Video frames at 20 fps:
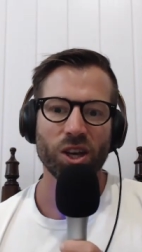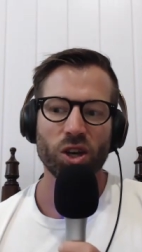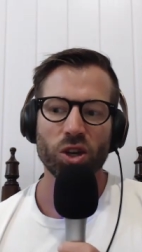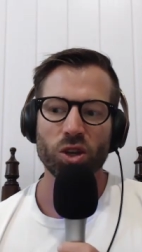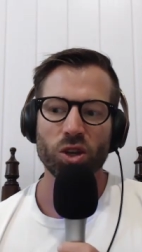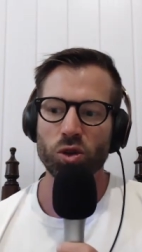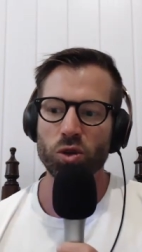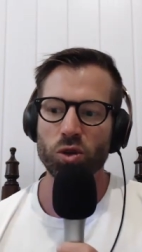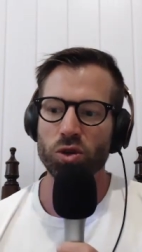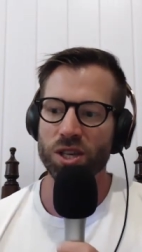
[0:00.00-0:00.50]

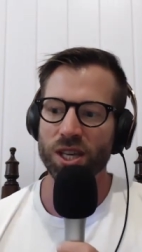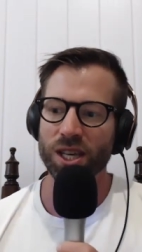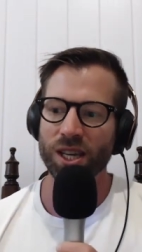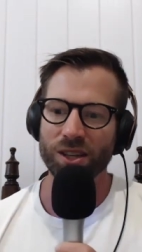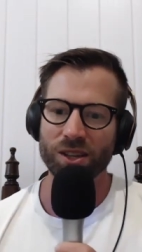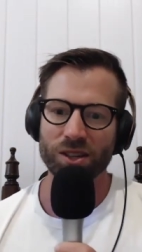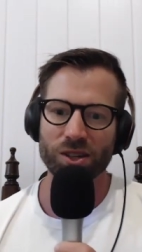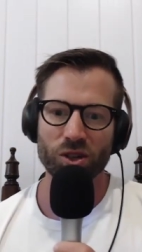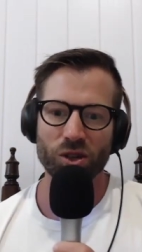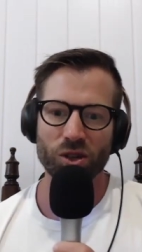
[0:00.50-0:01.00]
new
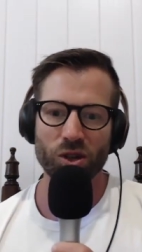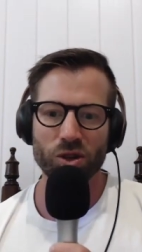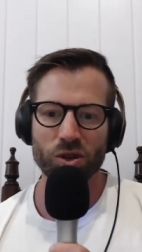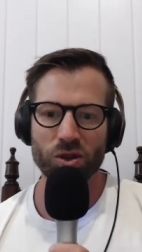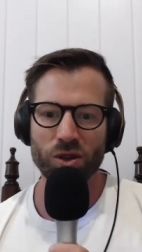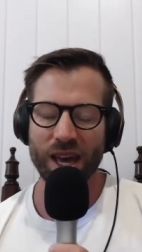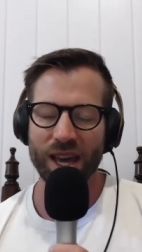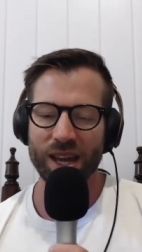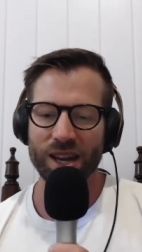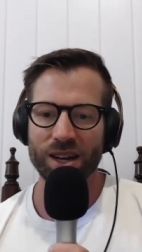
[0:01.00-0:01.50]
things, you
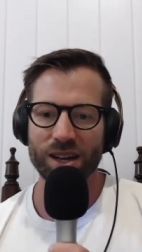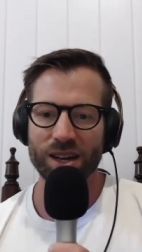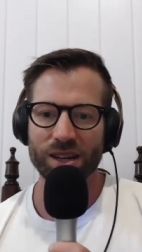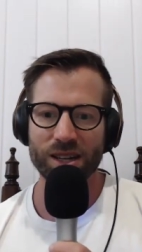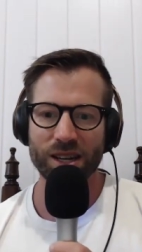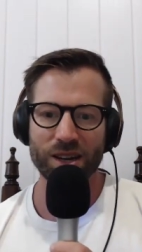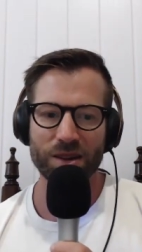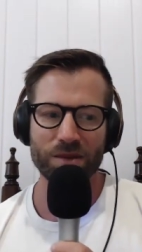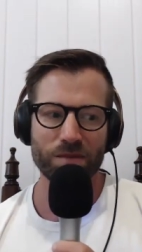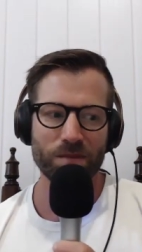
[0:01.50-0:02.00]
know, and,
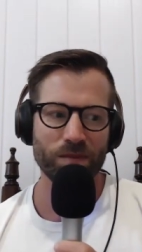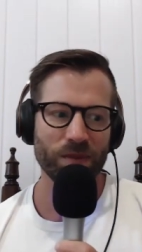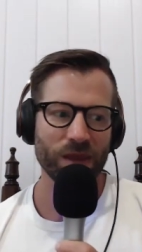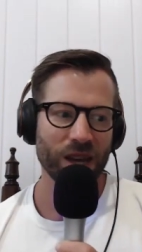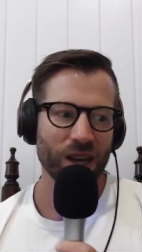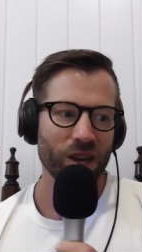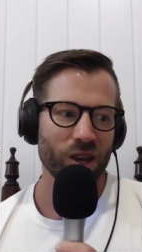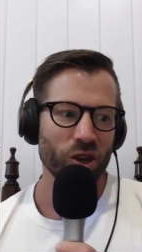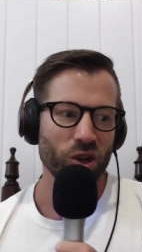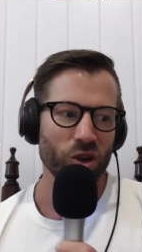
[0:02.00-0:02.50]
um,
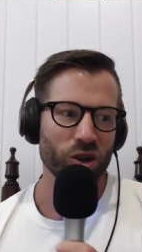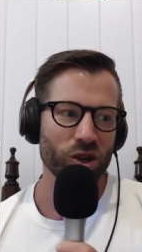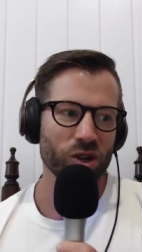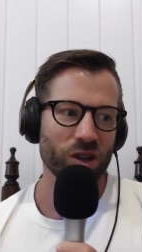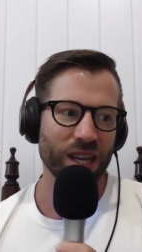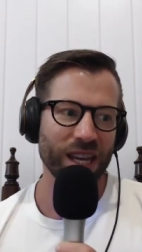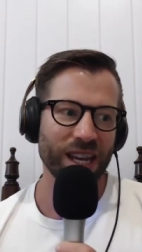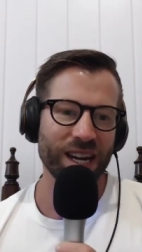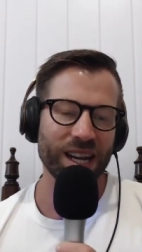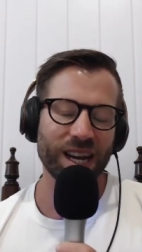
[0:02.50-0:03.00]
you know,
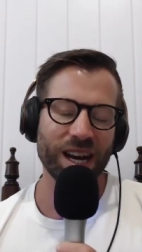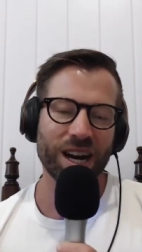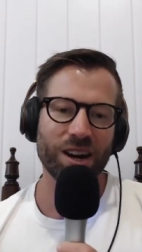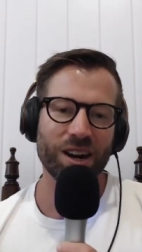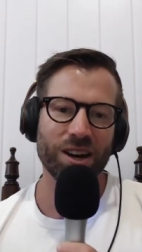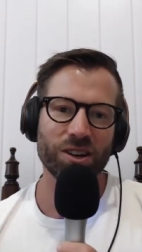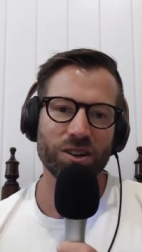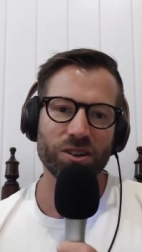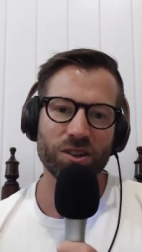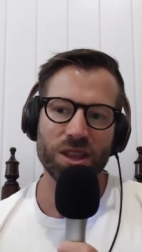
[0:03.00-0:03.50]
getting
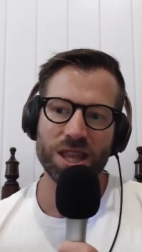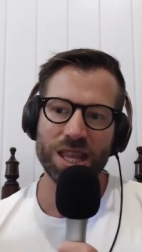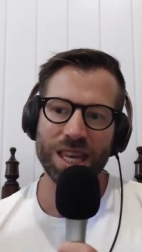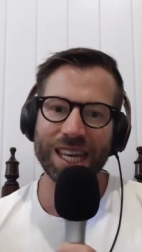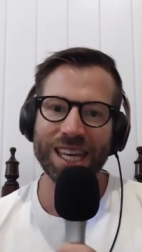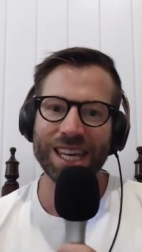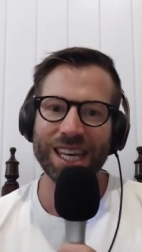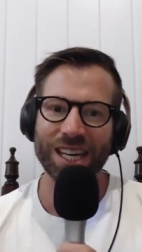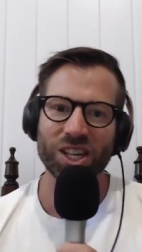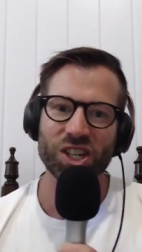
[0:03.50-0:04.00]
our
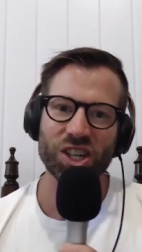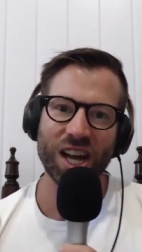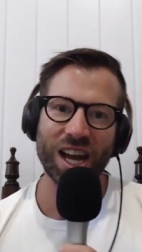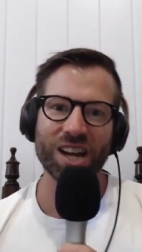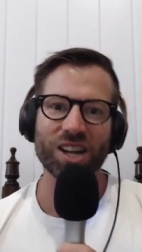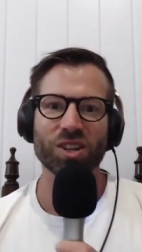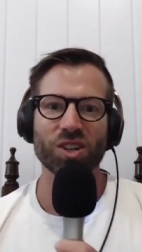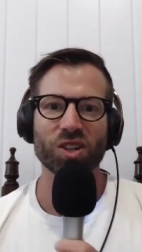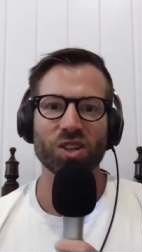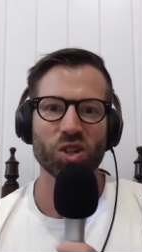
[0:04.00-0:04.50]
thinking
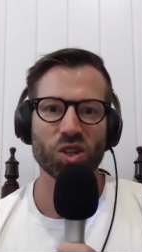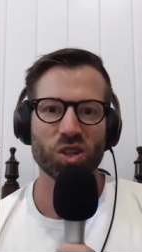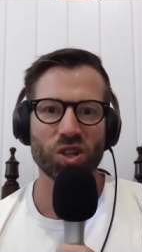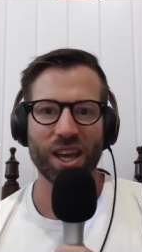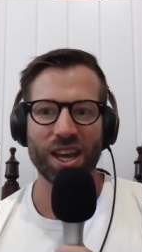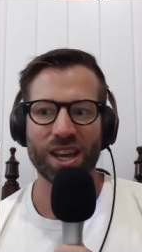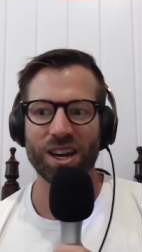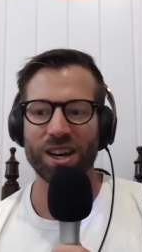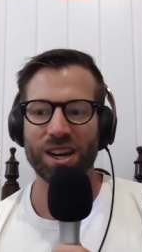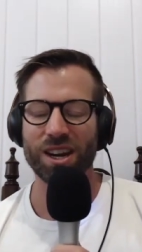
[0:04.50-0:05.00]
challenged
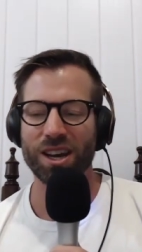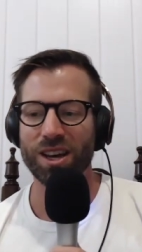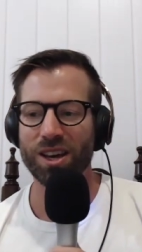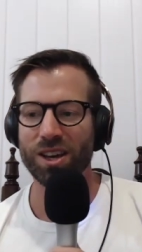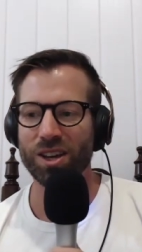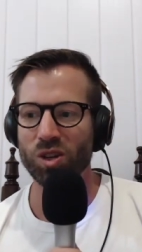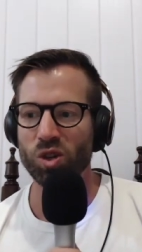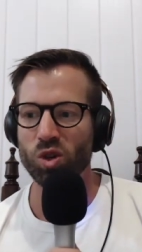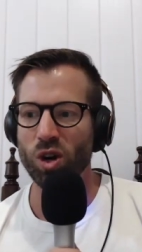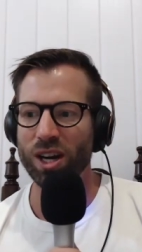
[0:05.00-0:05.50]
and
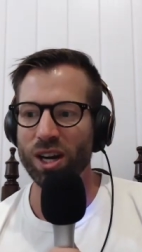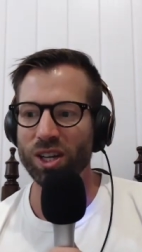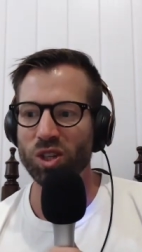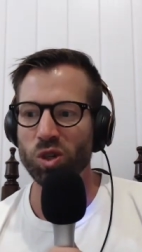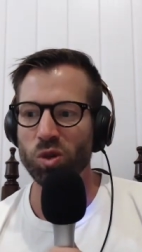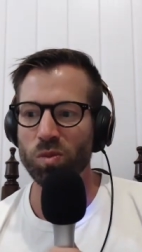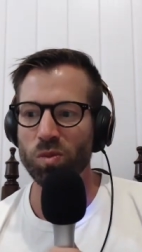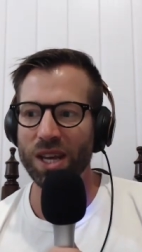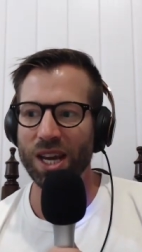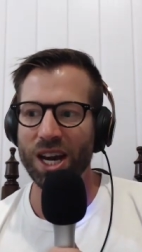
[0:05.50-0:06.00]
uh, trying
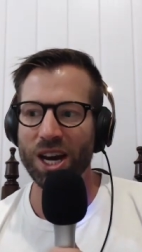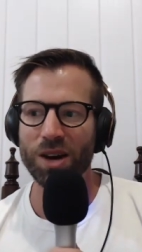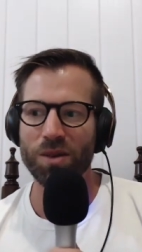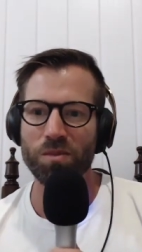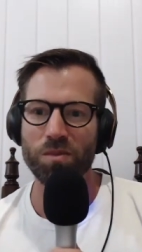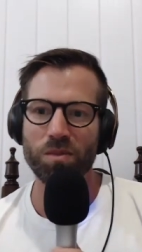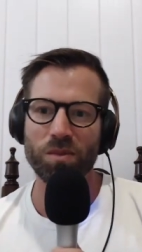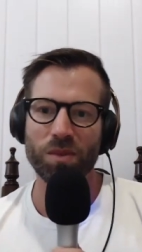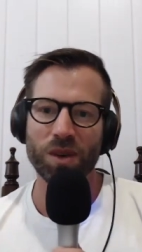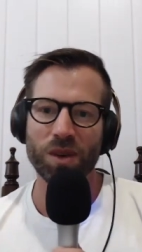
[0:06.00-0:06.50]
to
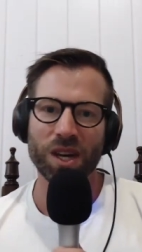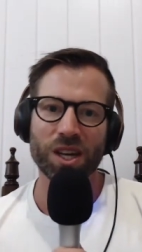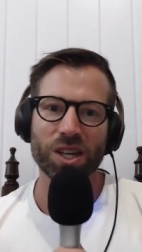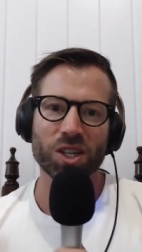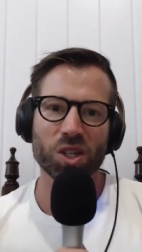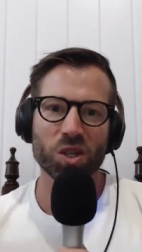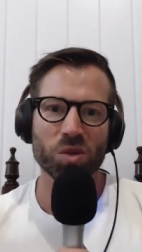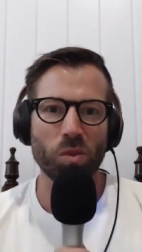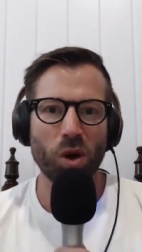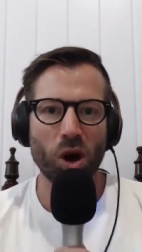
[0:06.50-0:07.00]
become
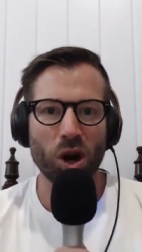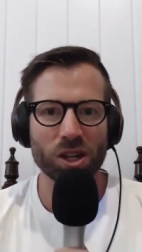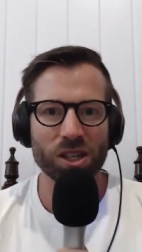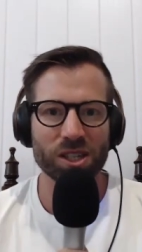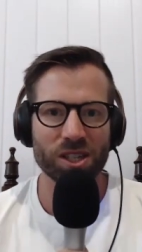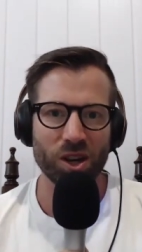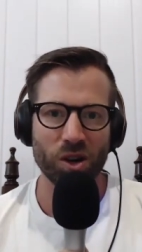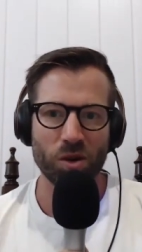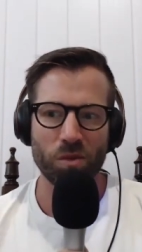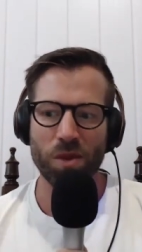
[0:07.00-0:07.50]

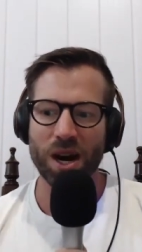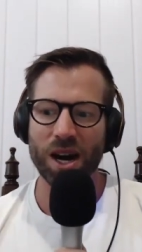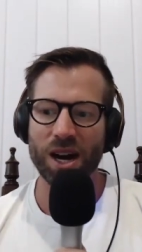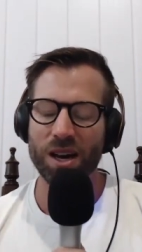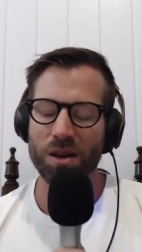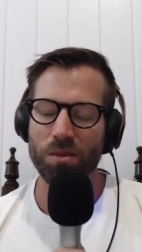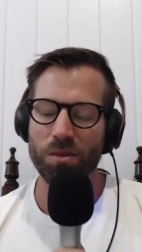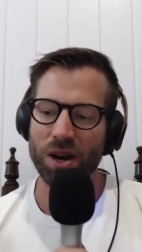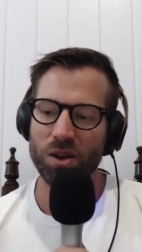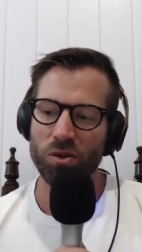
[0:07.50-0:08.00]
smarter
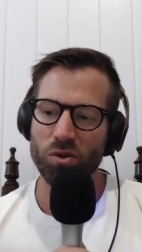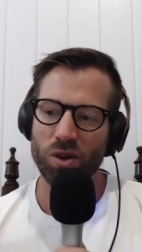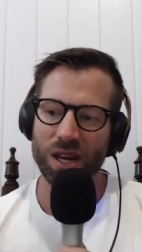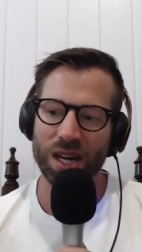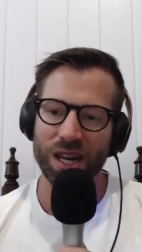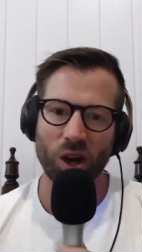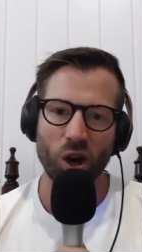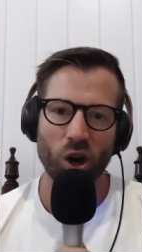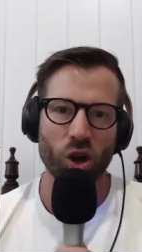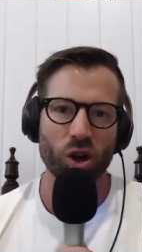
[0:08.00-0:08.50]
by, by
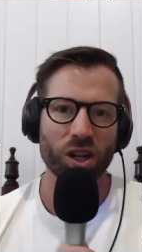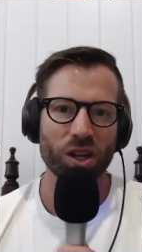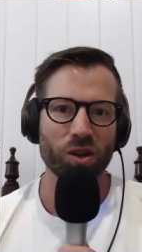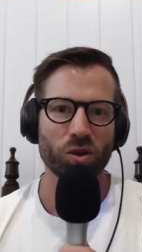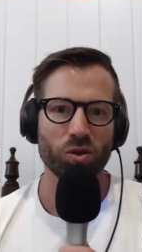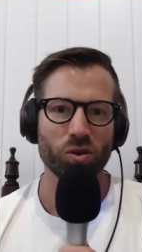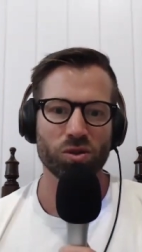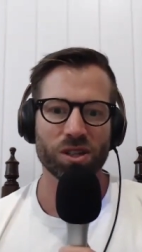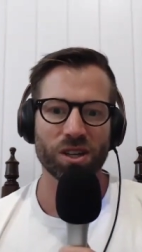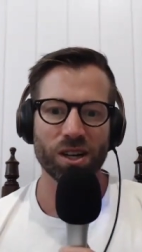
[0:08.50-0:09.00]
reading
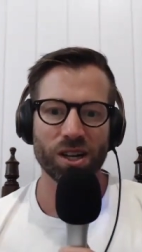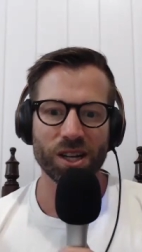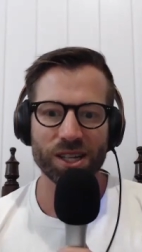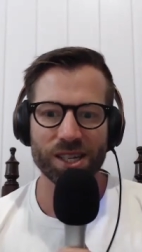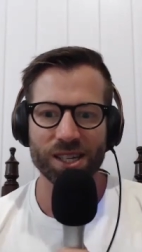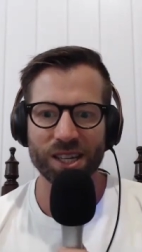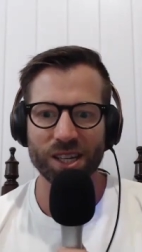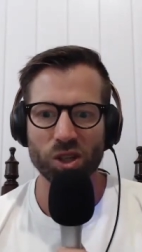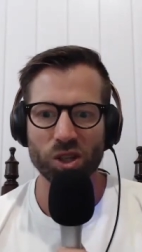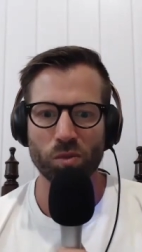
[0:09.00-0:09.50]
articles and
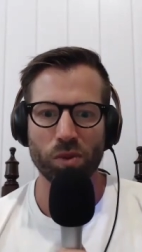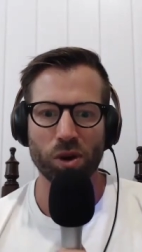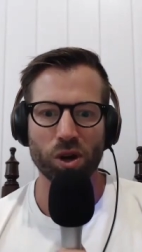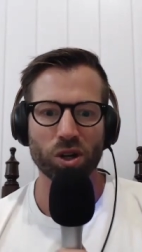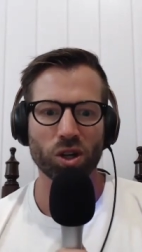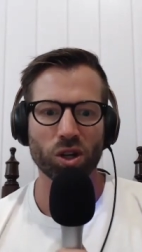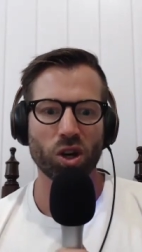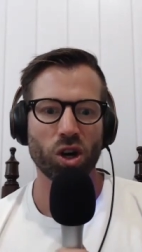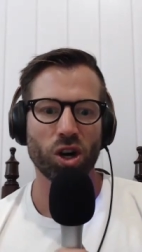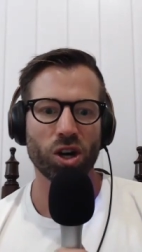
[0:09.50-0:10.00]
listening to
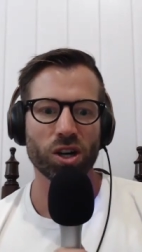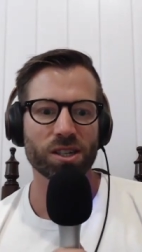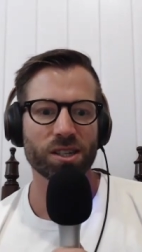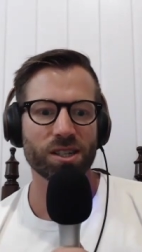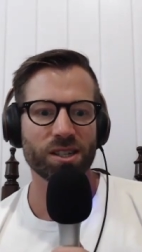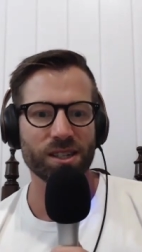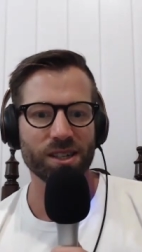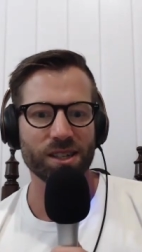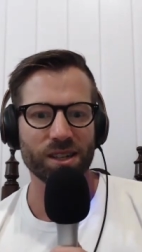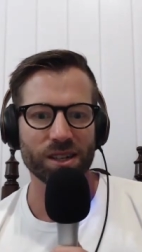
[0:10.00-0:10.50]

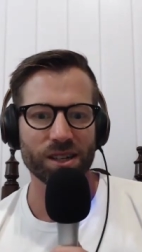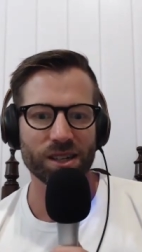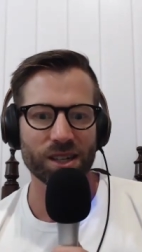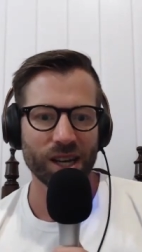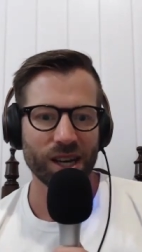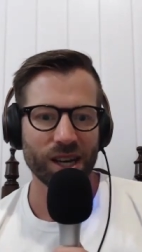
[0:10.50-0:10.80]
podcasts and